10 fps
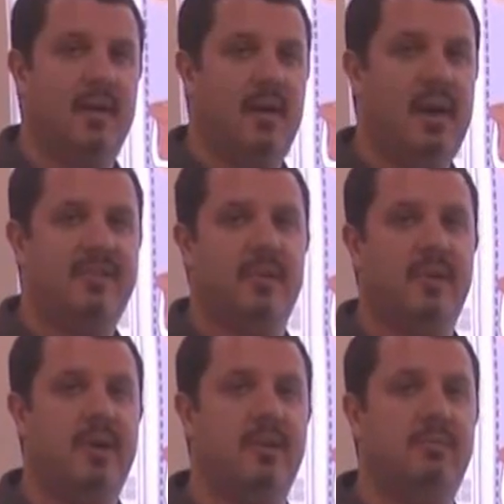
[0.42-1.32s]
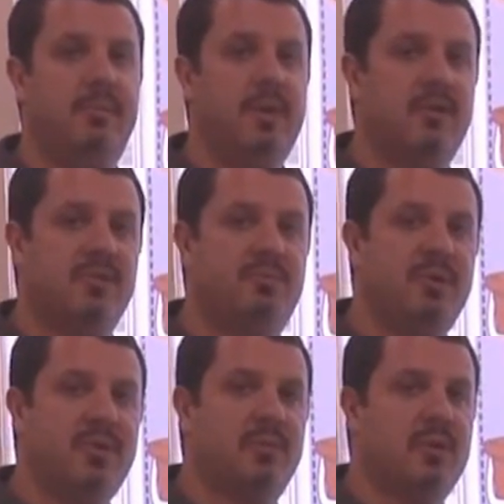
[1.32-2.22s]
Alright, so we're here in Mimeo's
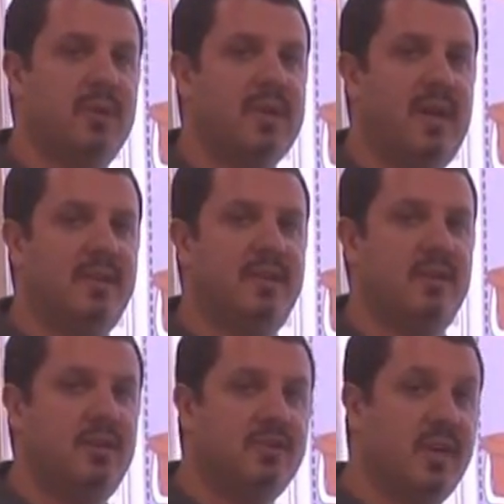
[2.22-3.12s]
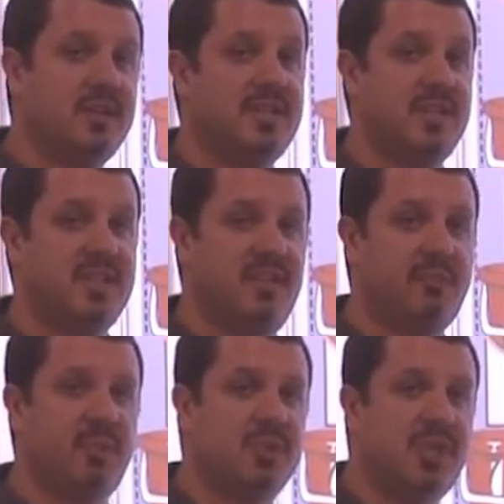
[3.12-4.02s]
booth. We're looking at their new
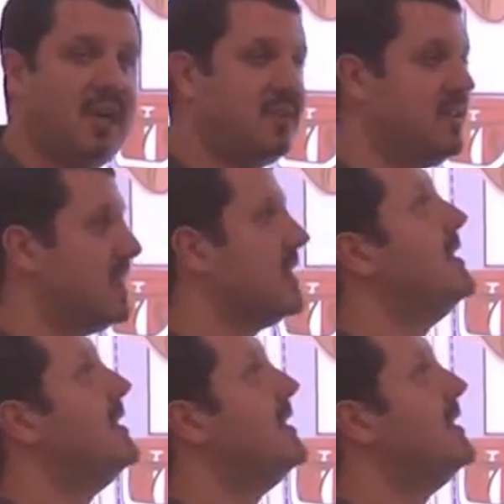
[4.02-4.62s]
touch-sensitive projector.